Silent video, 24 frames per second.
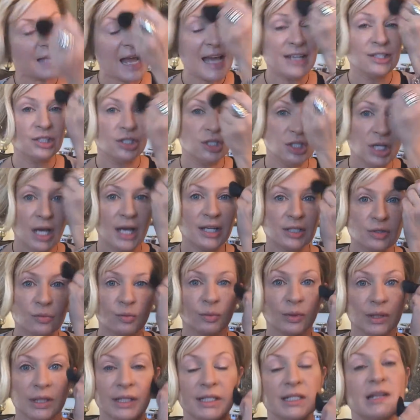I just
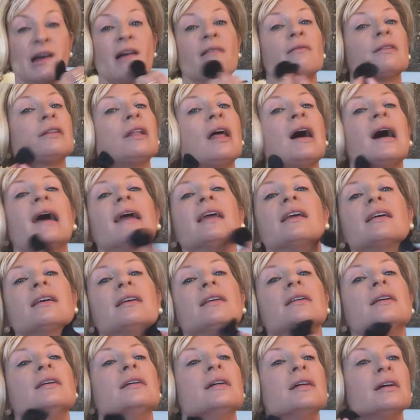really don't like
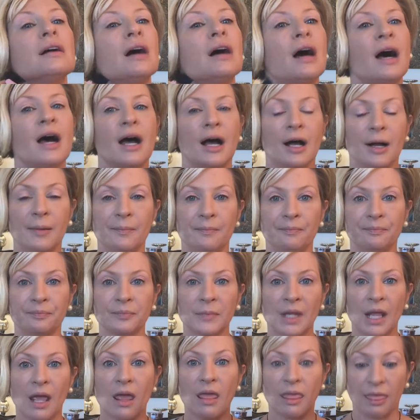
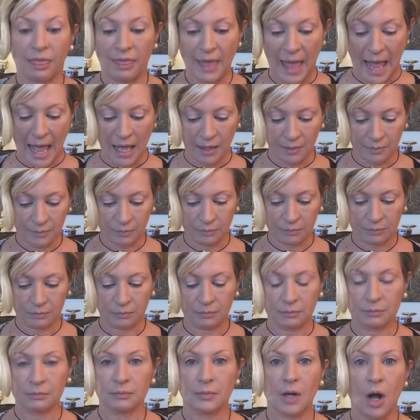that,
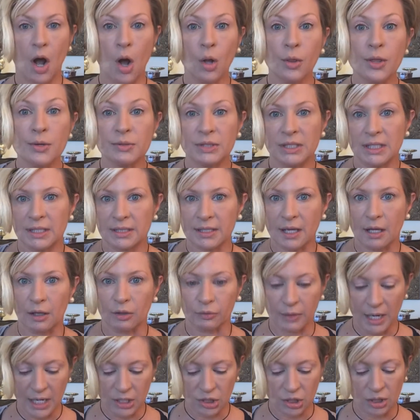all those
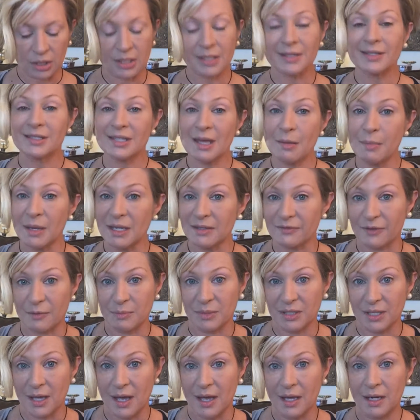discolorations. Some is from
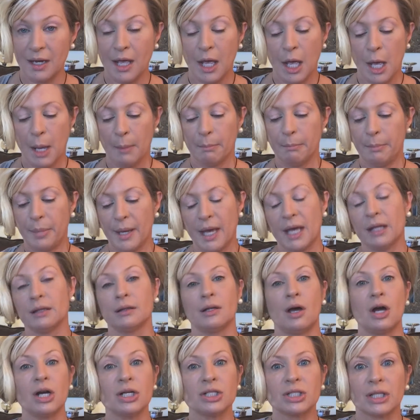sun, but
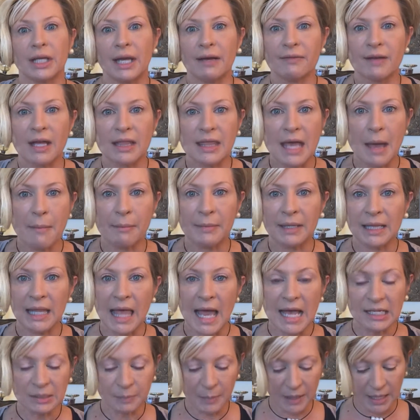largely I've got that
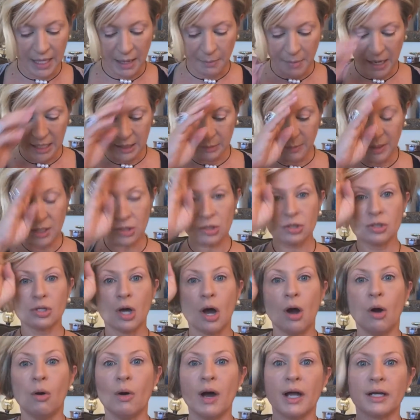melasma that makes me
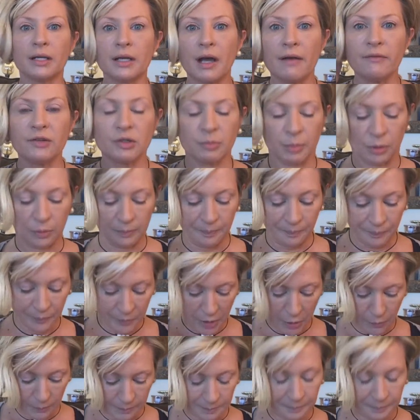so uncomfortable. So